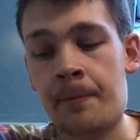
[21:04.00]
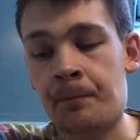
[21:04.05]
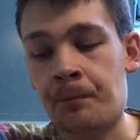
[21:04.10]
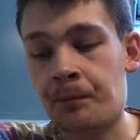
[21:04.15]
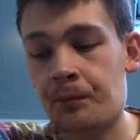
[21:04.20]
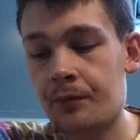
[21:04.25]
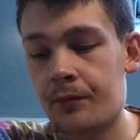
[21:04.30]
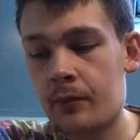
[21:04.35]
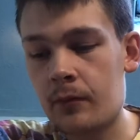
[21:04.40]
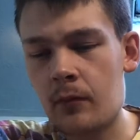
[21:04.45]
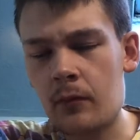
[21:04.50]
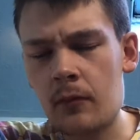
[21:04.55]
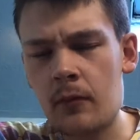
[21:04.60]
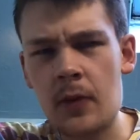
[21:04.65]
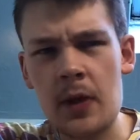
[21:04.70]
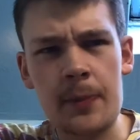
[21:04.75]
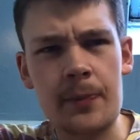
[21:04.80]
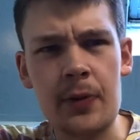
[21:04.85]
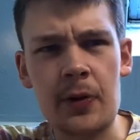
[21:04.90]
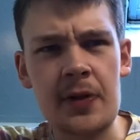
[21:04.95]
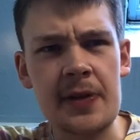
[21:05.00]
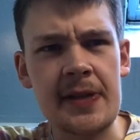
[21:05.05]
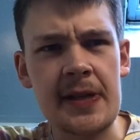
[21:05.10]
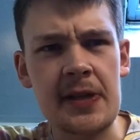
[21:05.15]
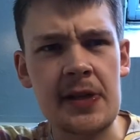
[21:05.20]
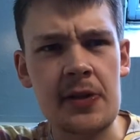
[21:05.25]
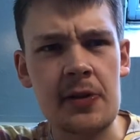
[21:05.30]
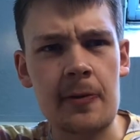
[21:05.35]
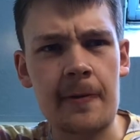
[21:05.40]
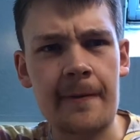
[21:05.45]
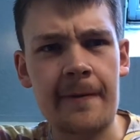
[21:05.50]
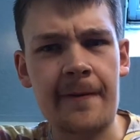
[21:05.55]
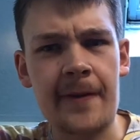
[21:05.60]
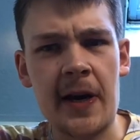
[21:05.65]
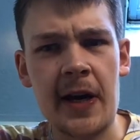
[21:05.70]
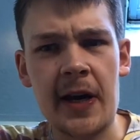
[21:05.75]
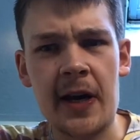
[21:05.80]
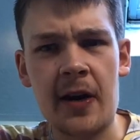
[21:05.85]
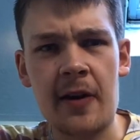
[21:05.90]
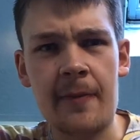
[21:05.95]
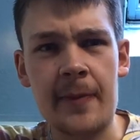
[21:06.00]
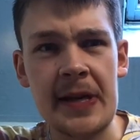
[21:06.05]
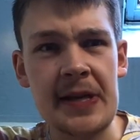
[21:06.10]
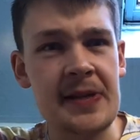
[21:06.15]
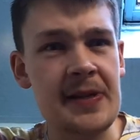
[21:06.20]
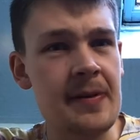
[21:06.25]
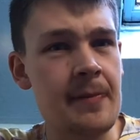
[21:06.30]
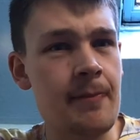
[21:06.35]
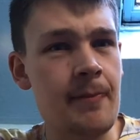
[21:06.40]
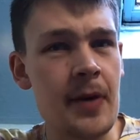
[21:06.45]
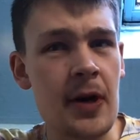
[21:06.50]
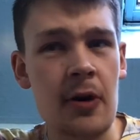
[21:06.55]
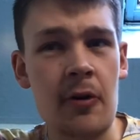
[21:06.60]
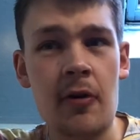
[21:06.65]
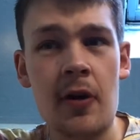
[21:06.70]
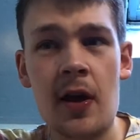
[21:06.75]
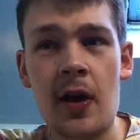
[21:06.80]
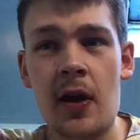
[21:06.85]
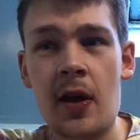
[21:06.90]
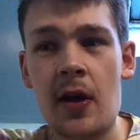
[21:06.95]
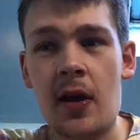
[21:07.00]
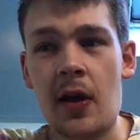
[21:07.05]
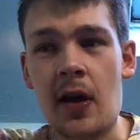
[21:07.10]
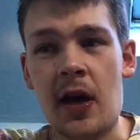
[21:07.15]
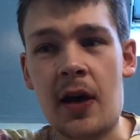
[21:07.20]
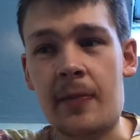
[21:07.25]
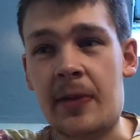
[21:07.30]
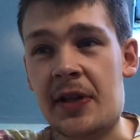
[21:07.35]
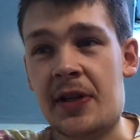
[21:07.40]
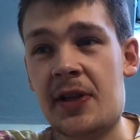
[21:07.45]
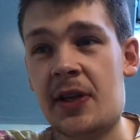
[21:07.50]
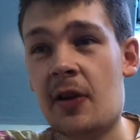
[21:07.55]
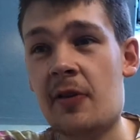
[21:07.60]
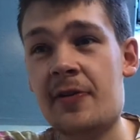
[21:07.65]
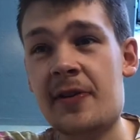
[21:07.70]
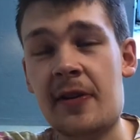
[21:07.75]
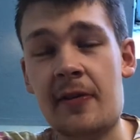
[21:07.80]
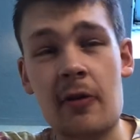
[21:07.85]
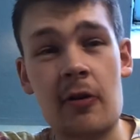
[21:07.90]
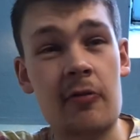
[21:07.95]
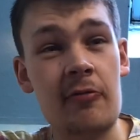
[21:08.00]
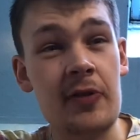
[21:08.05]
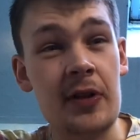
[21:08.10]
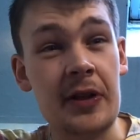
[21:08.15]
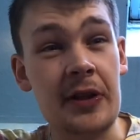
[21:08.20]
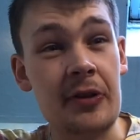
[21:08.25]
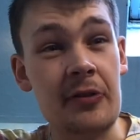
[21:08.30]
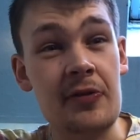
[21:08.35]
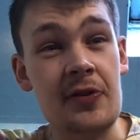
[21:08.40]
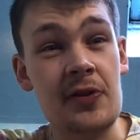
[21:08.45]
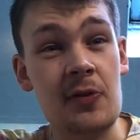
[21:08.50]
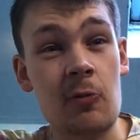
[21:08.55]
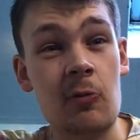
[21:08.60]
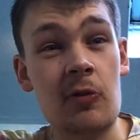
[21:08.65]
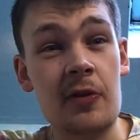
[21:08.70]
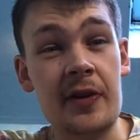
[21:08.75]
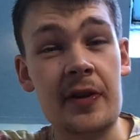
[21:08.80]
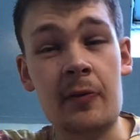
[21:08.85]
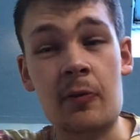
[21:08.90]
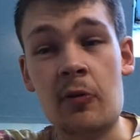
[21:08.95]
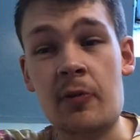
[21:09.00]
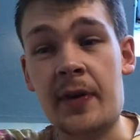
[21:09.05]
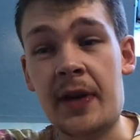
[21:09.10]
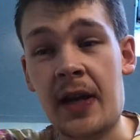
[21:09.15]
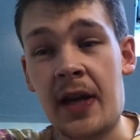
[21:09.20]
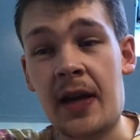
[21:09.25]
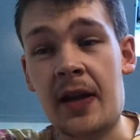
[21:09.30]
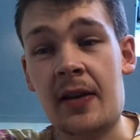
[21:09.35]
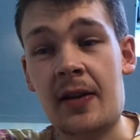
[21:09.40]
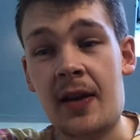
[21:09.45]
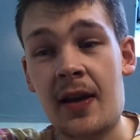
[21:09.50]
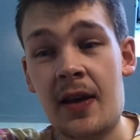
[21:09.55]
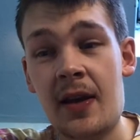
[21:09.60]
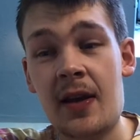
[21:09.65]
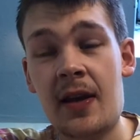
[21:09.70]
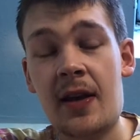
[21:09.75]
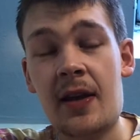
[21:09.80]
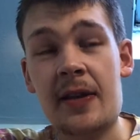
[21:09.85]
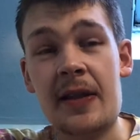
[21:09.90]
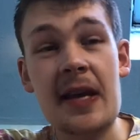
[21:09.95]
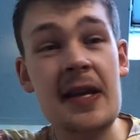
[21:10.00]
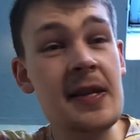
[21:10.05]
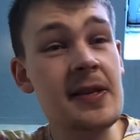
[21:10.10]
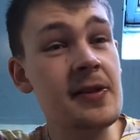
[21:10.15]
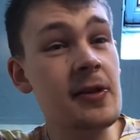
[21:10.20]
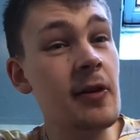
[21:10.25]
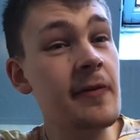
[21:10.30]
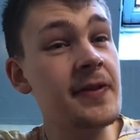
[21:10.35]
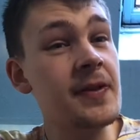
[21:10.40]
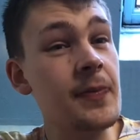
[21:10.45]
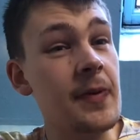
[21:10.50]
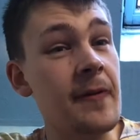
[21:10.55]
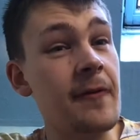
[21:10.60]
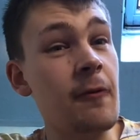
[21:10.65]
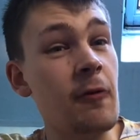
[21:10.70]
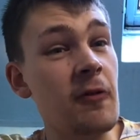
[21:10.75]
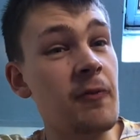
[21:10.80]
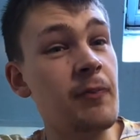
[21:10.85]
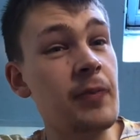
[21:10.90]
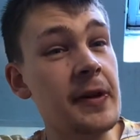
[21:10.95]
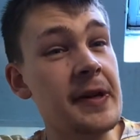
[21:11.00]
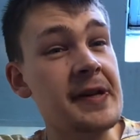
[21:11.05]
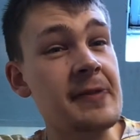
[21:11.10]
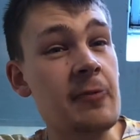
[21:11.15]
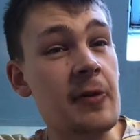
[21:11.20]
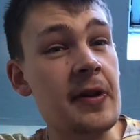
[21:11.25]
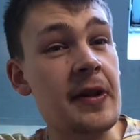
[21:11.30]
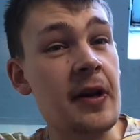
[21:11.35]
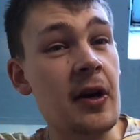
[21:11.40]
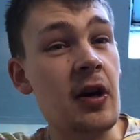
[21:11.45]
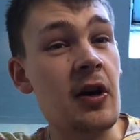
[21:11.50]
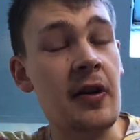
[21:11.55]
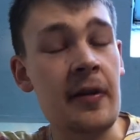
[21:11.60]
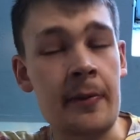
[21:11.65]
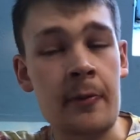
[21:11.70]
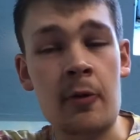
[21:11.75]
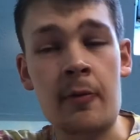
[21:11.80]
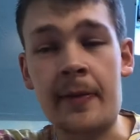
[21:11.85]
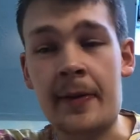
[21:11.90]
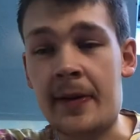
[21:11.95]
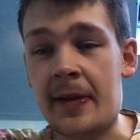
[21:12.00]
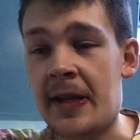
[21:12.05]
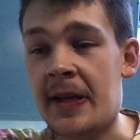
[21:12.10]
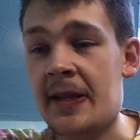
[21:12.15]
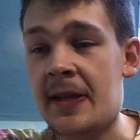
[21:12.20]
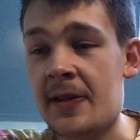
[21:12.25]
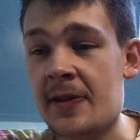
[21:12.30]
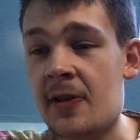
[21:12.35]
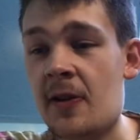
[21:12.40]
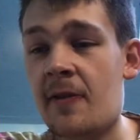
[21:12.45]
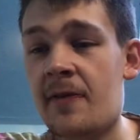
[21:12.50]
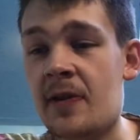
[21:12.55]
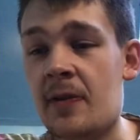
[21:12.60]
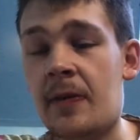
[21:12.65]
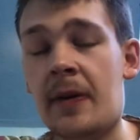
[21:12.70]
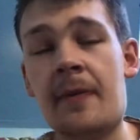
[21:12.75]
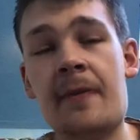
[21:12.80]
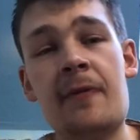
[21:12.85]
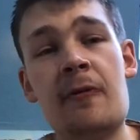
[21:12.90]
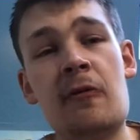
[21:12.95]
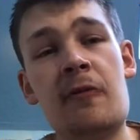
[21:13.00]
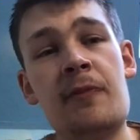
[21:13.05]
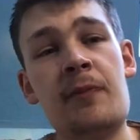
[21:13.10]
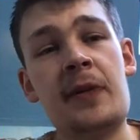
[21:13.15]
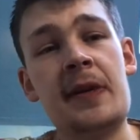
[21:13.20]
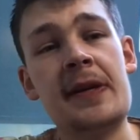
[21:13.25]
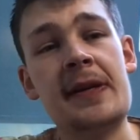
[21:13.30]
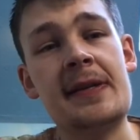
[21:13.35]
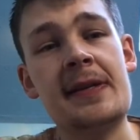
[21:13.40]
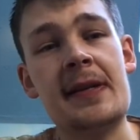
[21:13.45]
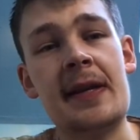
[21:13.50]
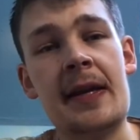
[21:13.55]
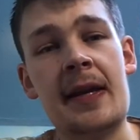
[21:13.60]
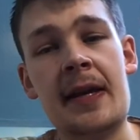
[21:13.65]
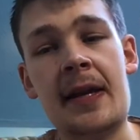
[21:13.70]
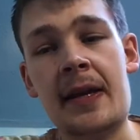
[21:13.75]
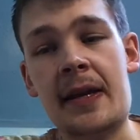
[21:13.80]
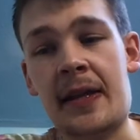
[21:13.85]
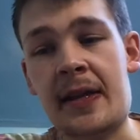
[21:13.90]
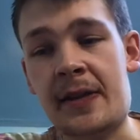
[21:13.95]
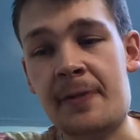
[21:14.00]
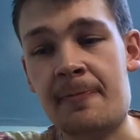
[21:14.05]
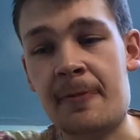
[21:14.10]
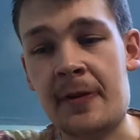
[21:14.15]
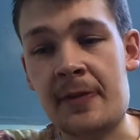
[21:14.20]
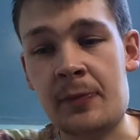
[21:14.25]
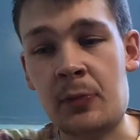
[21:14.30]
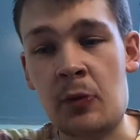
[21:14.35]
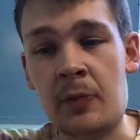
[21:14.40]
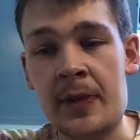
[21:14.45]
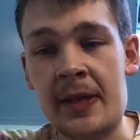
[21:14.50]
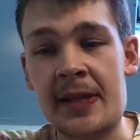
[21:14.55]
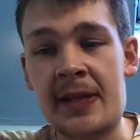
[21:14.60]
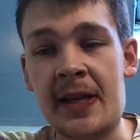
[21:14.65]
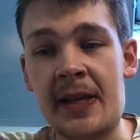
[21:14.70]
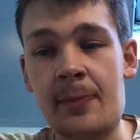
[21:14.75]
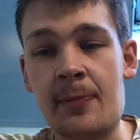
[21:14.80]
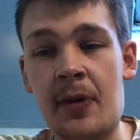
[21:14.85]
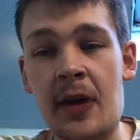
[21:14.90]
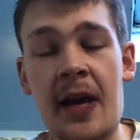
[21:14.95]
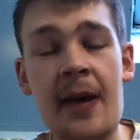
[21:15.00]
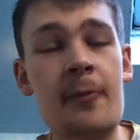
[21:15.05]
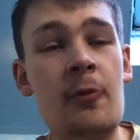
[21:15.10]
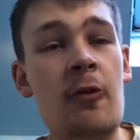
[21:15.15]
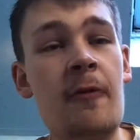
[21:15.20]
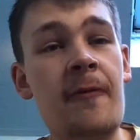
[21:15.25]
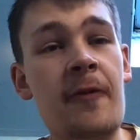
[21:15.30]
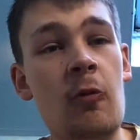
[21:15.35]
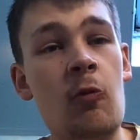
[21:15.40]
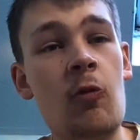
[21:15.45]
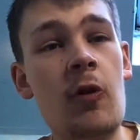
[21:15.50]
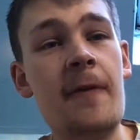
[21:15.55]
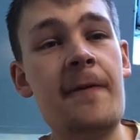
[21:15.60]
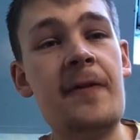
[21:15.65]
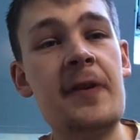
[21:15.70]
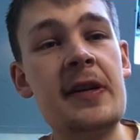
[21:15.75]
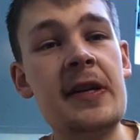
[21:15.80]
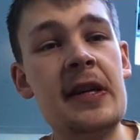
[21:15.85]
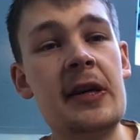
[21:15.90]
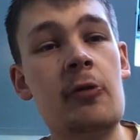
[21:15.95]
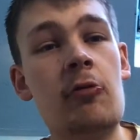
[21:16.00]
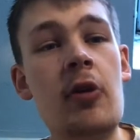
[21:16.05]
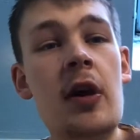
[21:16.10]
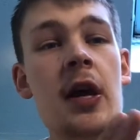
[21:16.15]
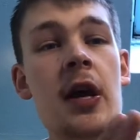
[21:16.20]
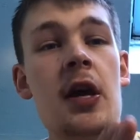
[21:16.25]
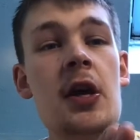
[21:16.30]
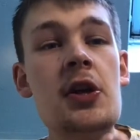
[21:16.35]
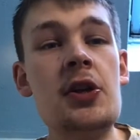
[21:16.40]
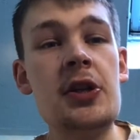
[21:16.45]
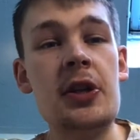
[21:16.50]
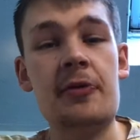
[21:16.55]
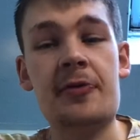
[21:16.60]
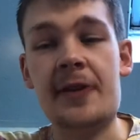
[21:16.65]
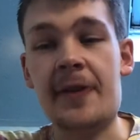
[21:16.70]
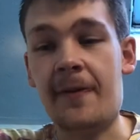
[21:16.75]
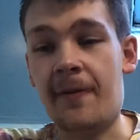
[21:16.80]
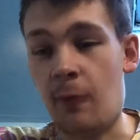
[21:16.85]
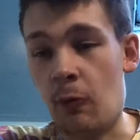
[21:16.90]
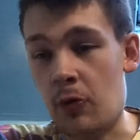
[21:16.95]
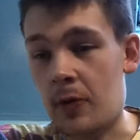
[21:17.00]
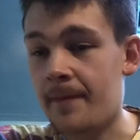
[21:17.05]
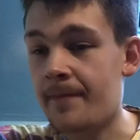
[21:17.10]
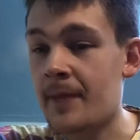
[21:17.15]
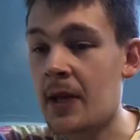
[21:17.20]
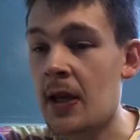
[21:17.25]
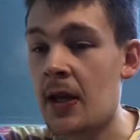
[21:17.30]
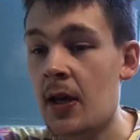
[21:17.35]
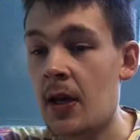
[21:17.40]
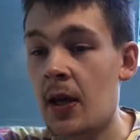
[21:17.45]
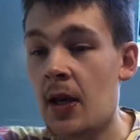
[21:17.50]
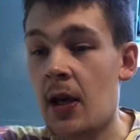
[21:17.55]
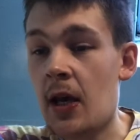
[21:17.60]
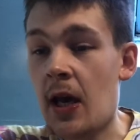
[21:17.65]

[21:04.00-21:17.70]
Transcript: Pulisic is on fire. Mason Mount. I mean, Chelsea have got a really good squad at the moment, and they deserve to be 4th place where they are at the moment. They deserve to be in 4th place at this present moment in time. But I'm going for Watford 0, Chelsea 4.